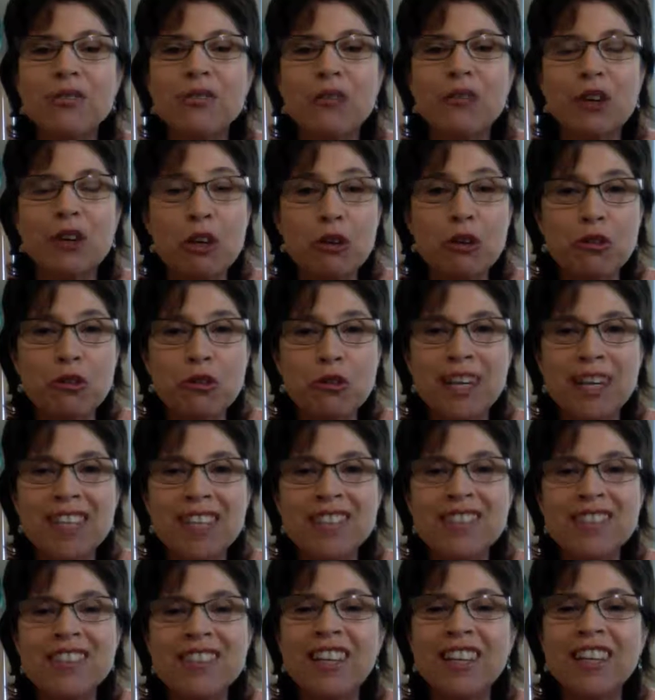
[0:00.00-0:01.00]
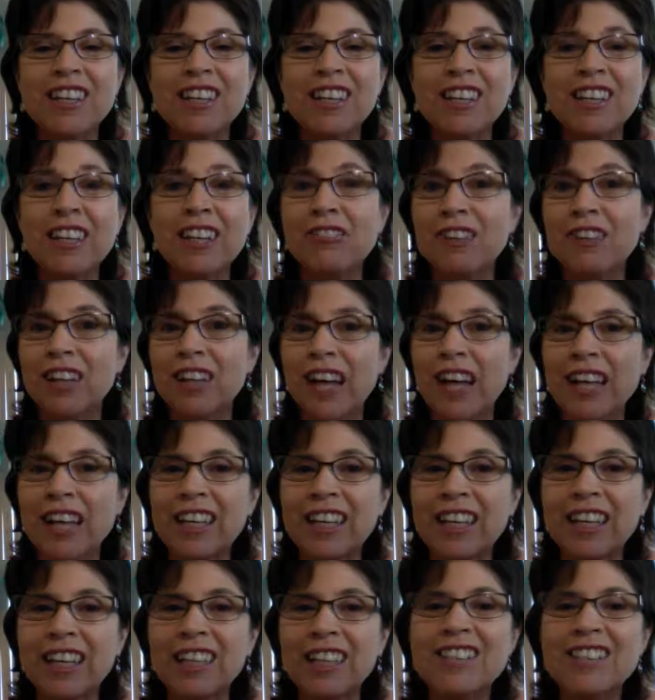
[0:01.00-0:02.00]
for nutrients and electrolyte
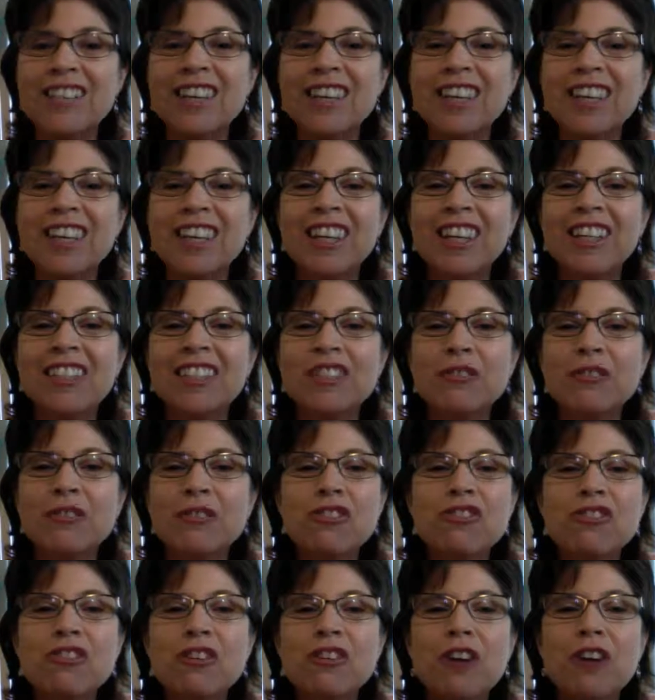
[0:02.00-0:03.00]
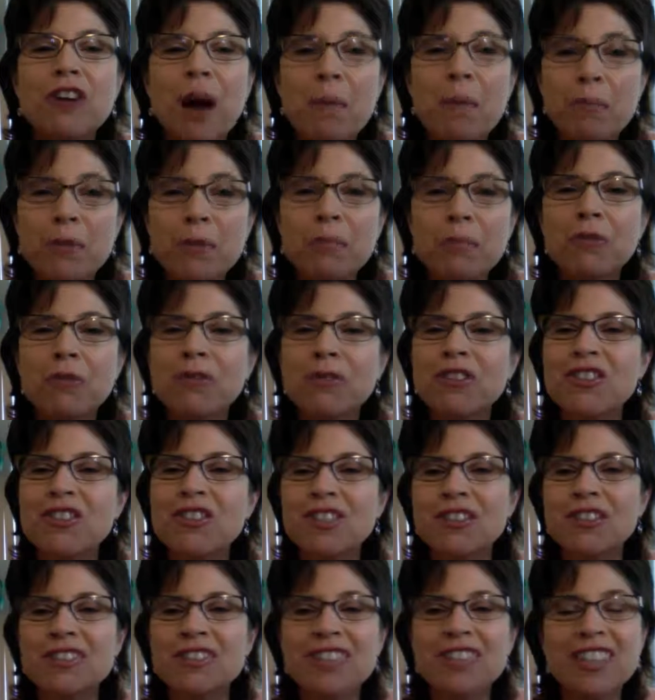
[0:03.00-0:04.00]
needs to ensure optimal
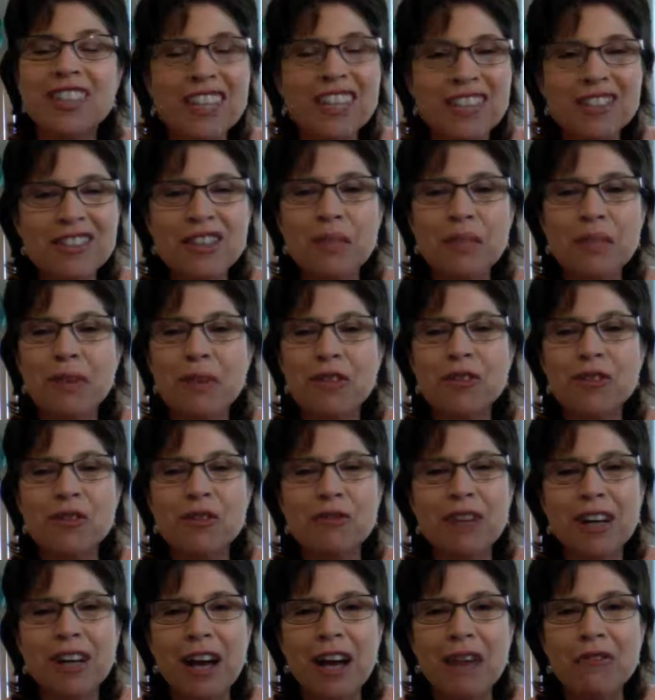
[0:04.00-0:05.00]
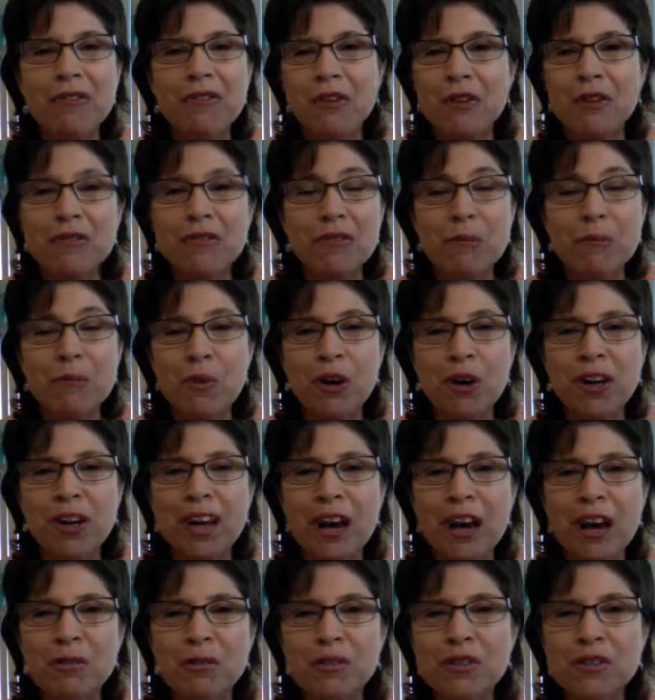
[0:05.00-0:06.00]
results and easy muscle recovery from
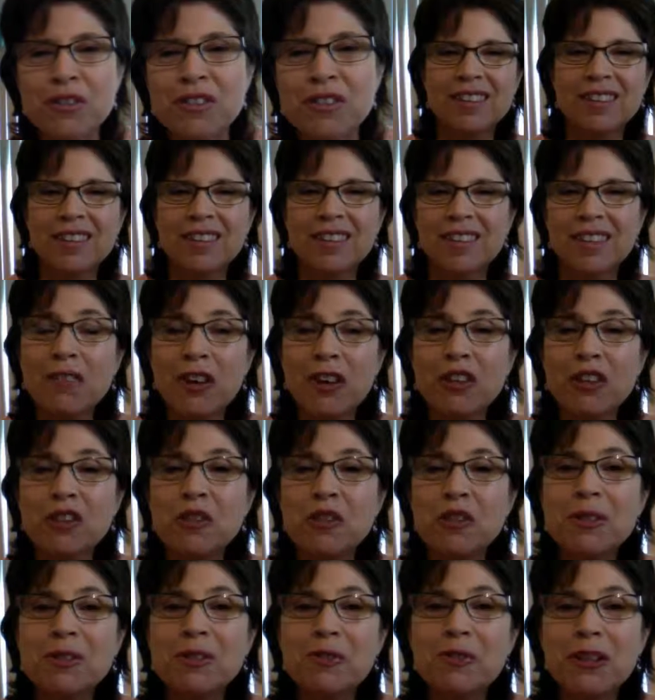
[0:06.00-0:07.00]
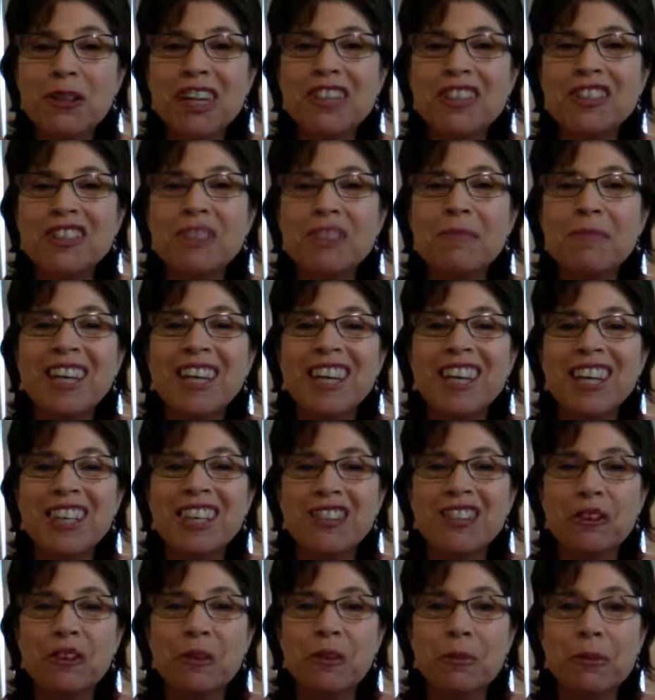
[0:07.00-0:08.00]
workouts. We've also been working to make
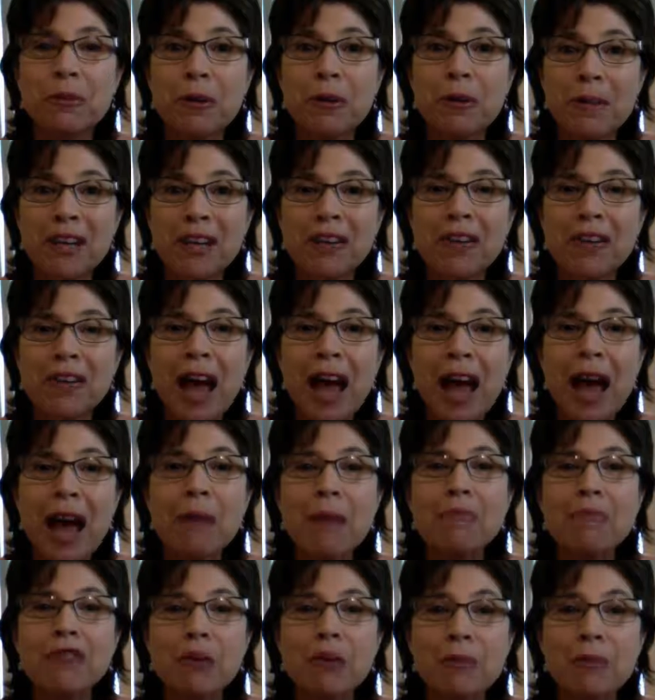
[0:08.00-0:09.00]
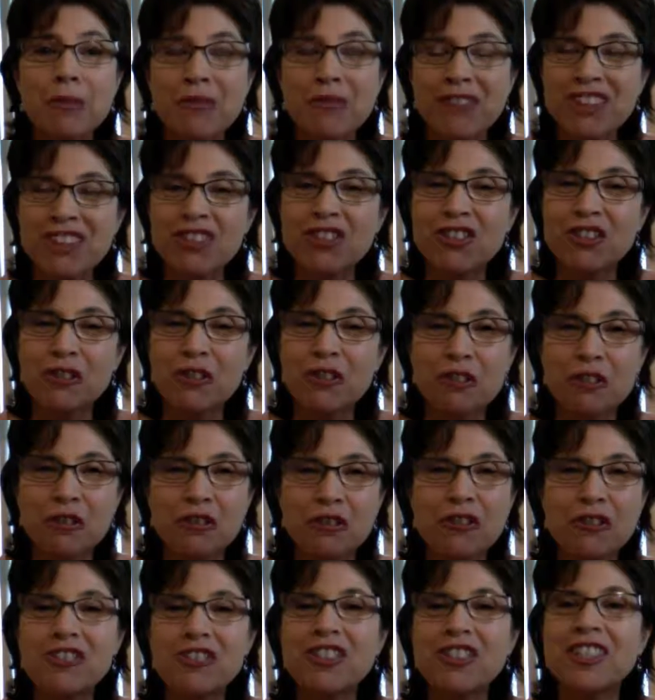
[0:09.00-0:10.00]
HITO the premier app for professional
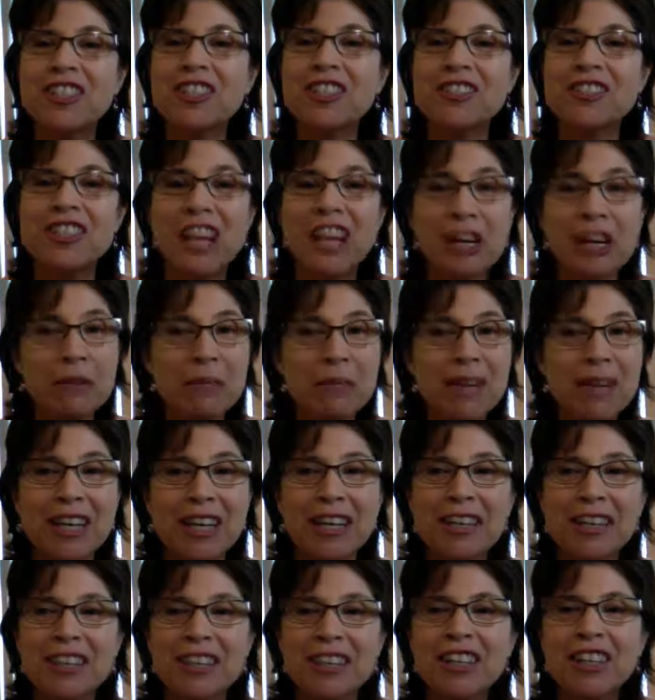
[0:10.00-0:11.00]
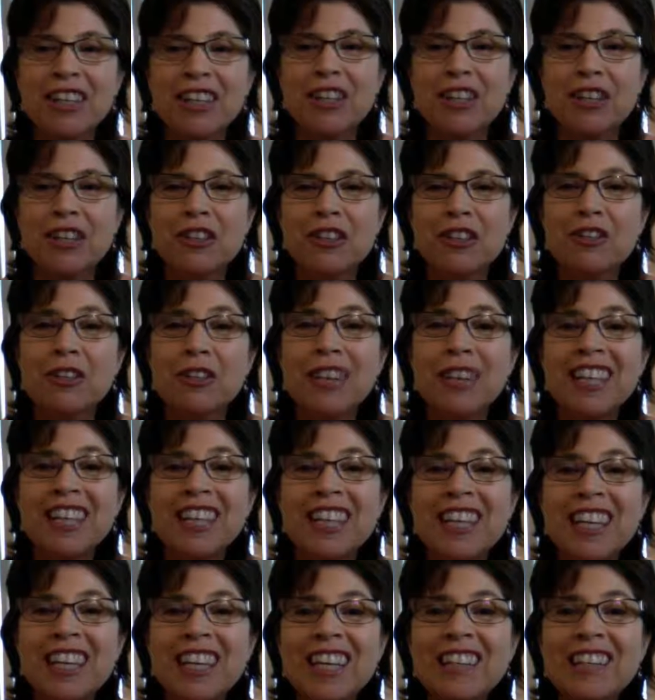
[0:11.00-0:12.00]
nutritionists like me, so they
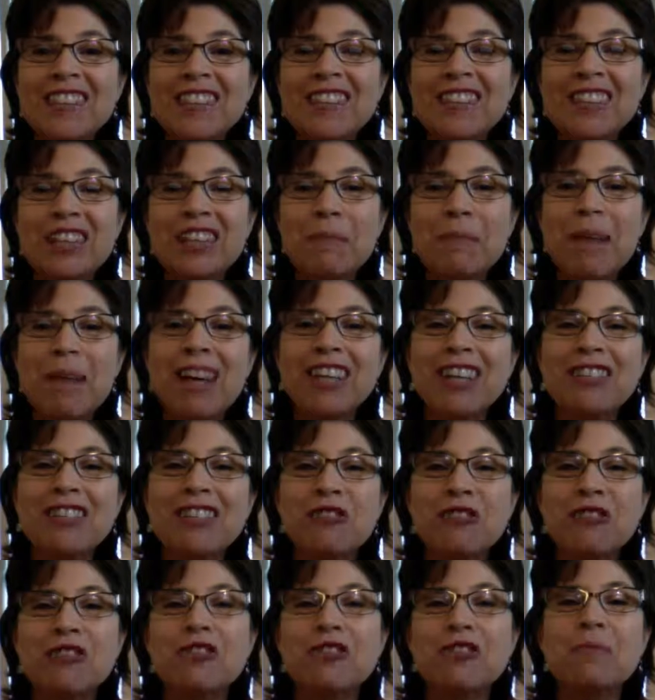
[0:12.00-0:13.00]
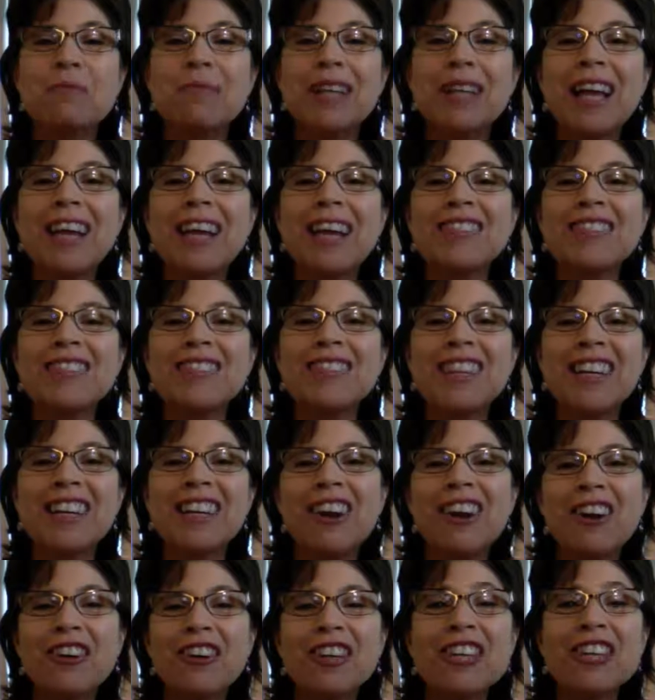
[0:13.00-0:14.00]
can easily make nutrition plans
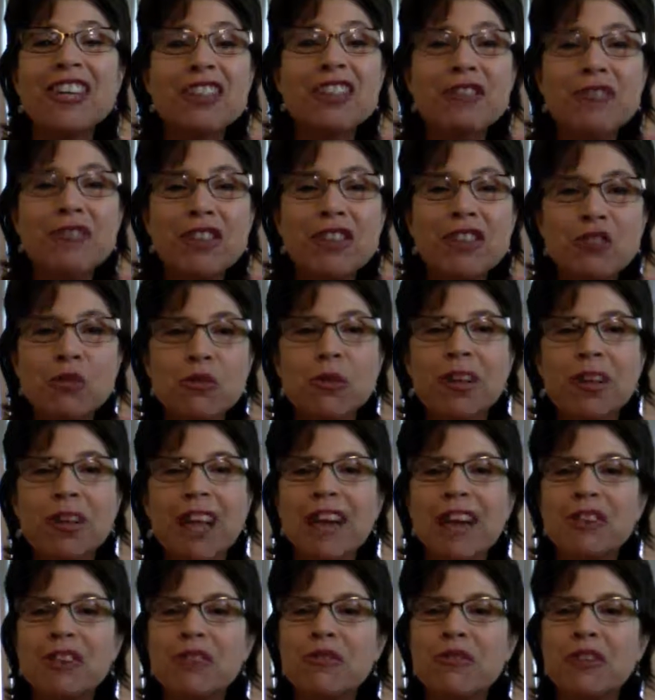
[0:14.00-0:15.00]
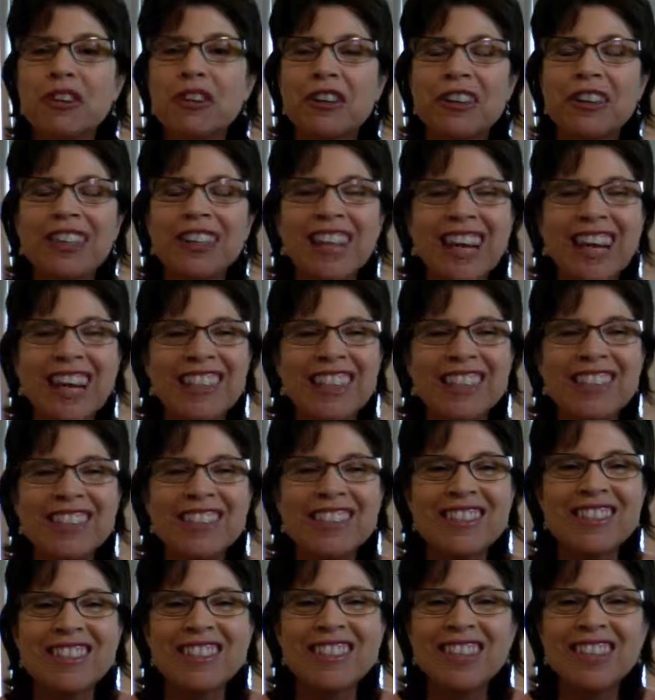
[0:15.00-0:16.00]
that are individualized for their
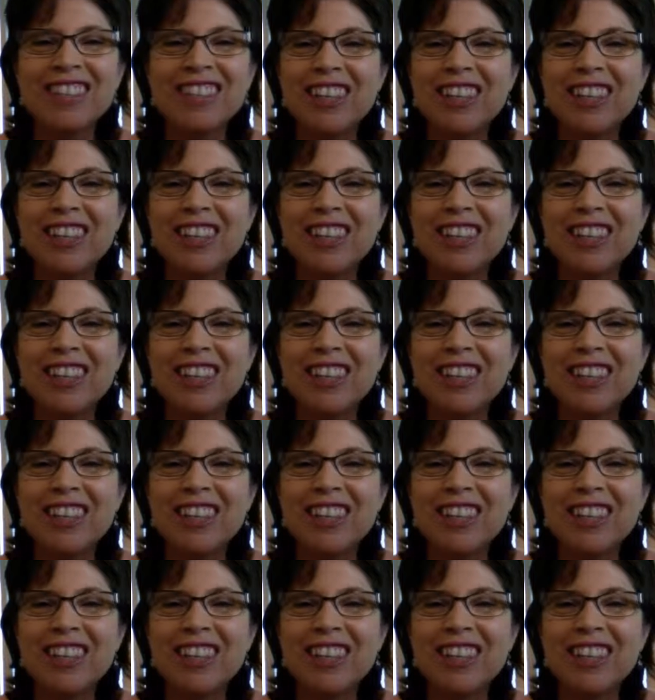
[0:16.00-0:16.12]
clients.